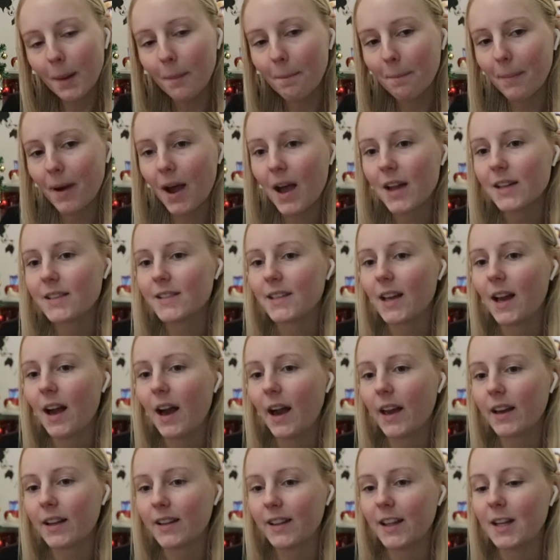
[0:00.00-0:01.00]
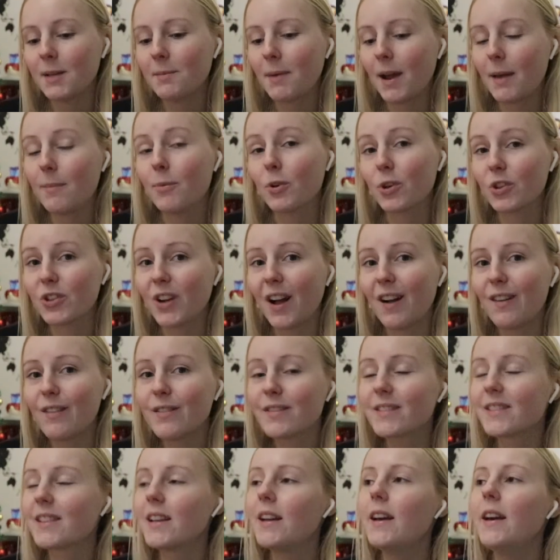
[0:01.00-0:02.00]
but I clean my
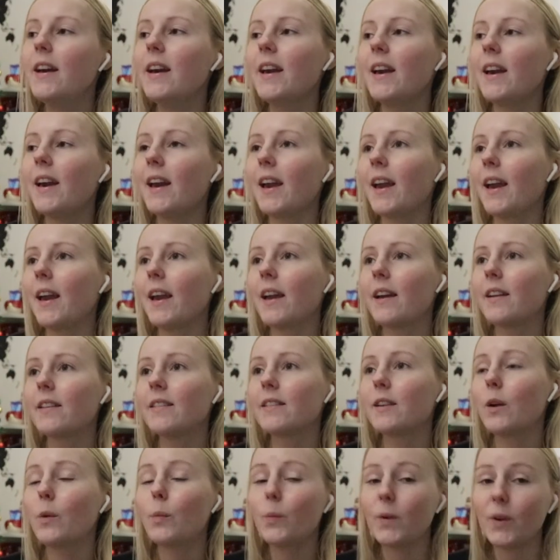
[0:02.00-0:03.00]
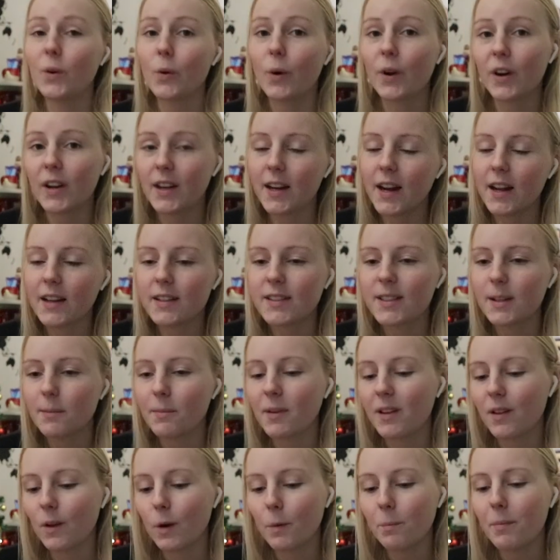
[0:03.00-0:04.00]
bookshelves and reorganize them
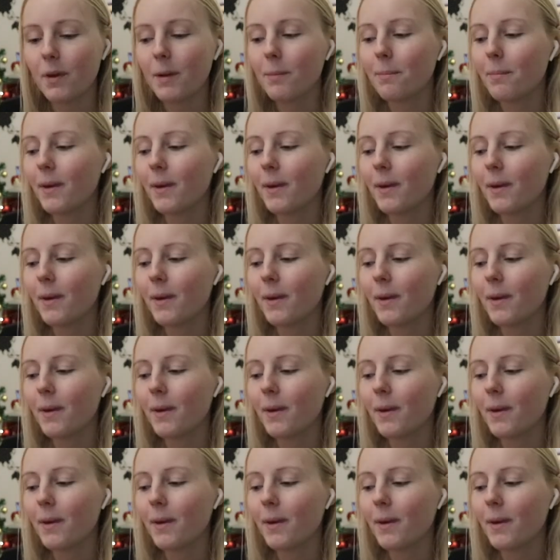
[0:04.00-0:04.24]
a little bit,